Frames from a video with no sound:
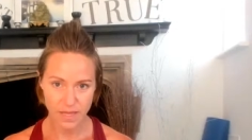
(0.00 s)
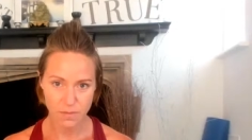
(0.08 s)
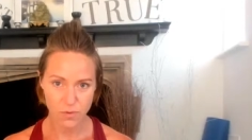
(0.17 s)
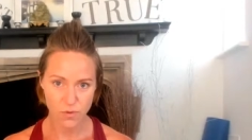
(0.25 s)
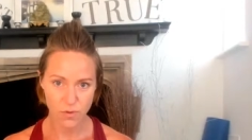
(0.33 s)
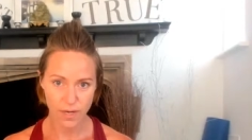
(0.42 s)
the
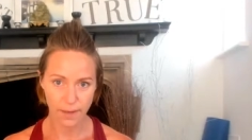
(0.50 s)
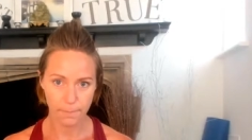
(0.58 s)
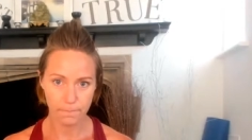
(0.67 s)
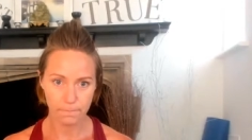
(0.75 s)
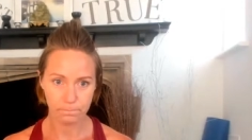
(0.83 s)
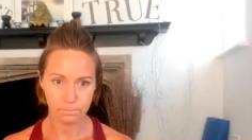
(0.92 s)
morning.
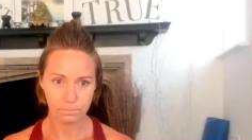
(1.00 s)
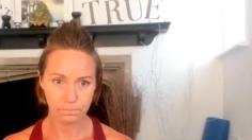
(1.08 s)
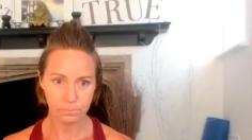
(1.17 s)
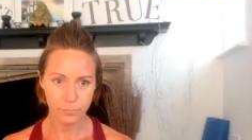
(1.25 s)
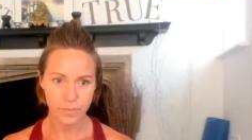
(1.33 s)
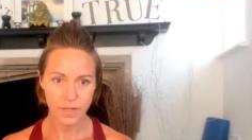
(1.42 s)

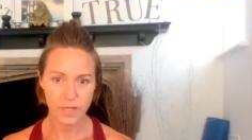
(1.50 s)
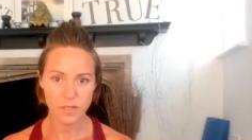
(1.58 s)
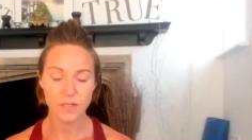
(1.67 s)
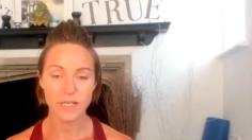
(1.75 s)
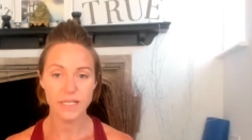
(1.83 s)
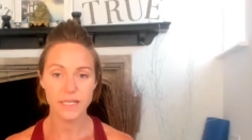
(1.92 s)
So
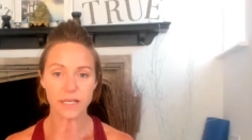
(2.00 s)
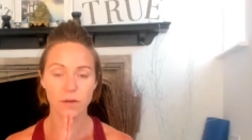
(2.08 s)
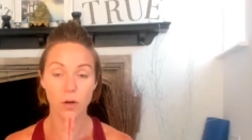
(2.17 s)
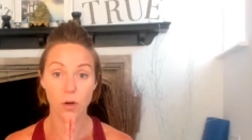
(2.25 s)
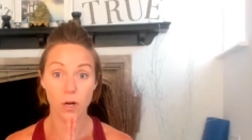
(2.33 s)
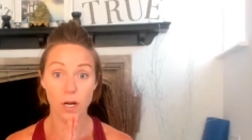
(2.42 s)
sending you a
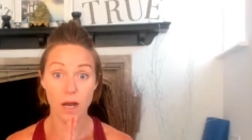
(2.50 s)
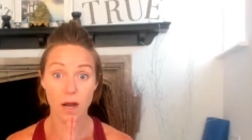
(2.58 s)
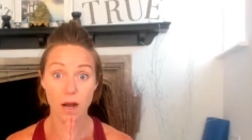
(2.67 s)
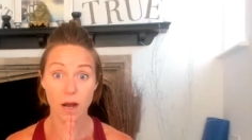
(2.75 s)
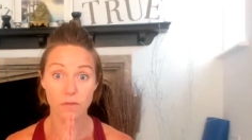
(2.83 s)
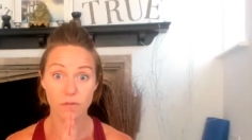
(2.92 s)
lot of
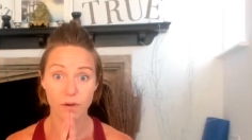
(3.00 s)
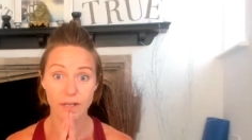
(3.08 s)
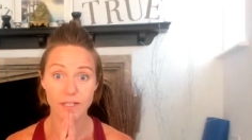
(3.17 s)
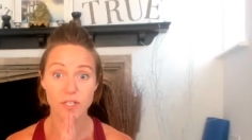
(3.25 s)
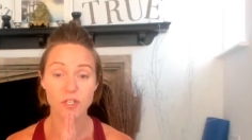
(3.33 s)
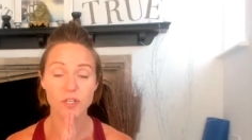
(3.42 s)
love,
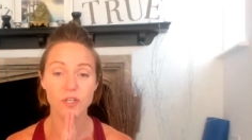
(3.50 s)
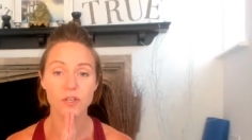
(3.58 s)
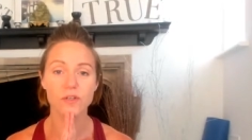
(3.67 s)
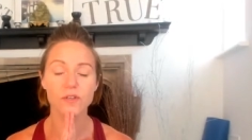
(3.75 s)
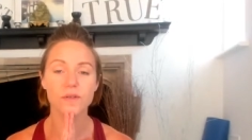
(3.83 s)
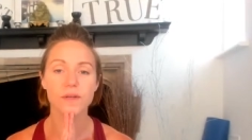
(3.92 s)

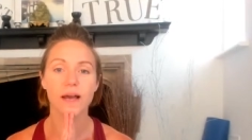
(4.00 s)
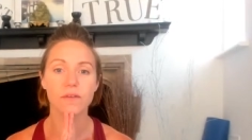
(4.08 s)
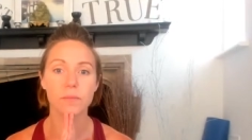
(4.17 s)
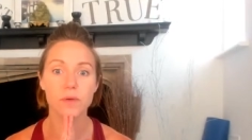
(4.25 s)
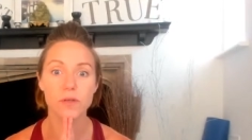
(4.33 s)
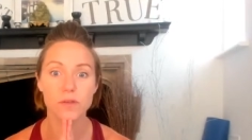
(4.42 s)
gratitude. Have a
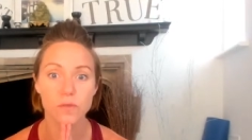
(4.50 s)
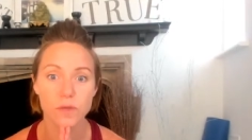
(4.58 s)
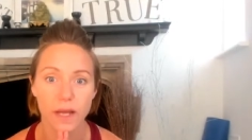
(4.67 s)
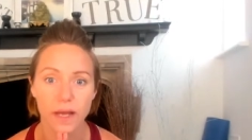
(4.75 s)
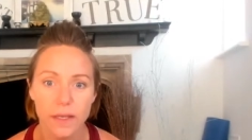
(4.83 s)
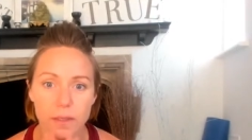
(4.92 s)
beautiful
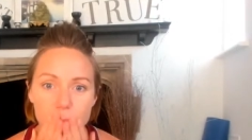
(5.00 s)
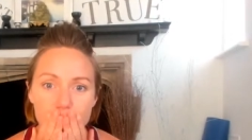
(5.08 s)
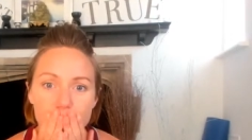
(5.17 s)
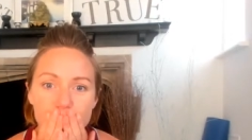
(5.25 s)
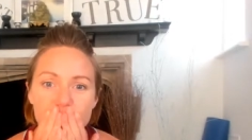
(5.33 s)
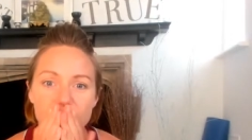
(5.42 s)
day.
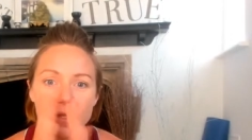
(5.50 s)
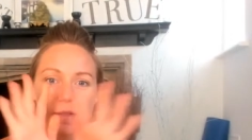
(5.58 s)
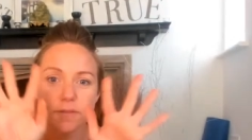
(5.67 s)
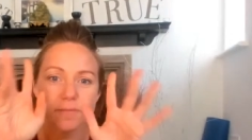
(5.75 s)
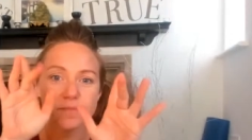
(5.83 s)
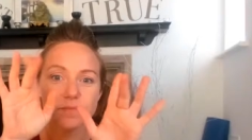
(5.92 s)

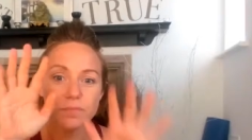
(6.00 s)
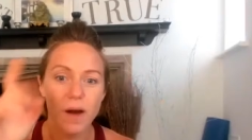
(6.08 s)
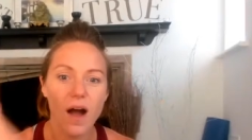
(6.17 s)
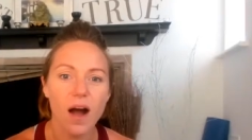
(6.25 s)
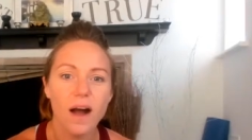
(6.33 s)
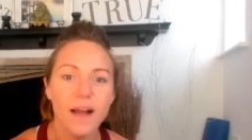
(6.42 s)

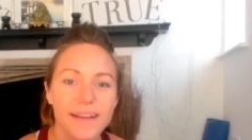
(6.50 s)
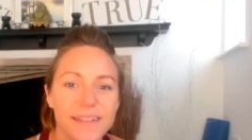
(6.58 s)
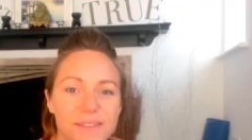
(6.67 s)
Bye.